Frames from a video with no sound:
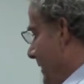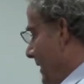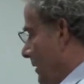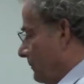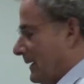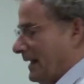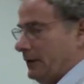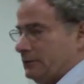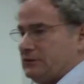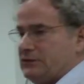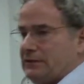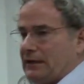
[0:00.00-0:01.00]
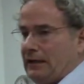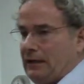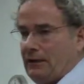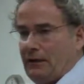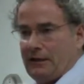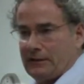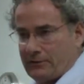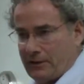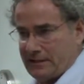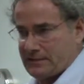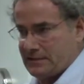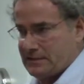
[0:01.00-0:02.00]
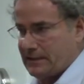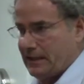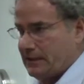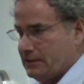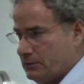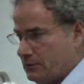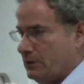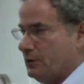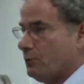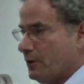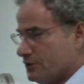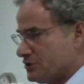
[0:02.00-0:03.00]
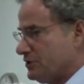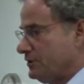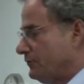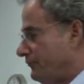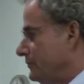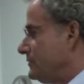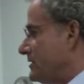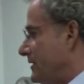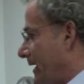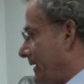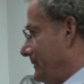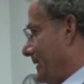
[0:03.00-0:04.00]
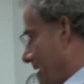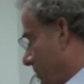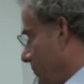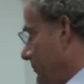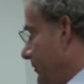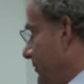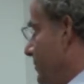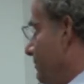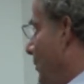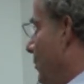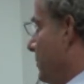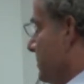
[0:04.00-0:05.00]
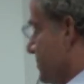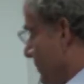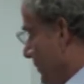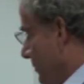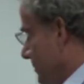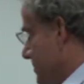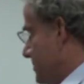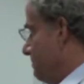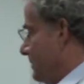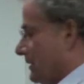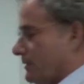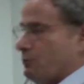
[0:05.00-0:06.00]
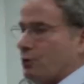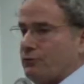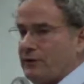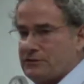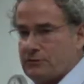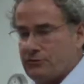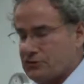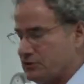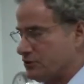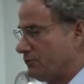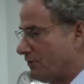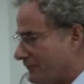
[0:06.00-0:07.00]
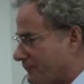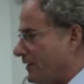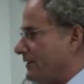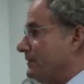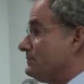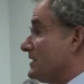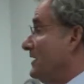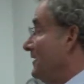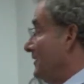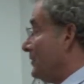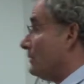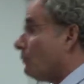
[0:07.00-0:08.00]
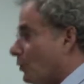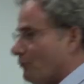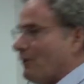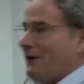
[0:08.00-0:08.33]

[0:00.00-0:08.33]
help out all across the state, and we are seeing the fruits of that, not only in the polls, but in those county board resolutions and referendums, and there are more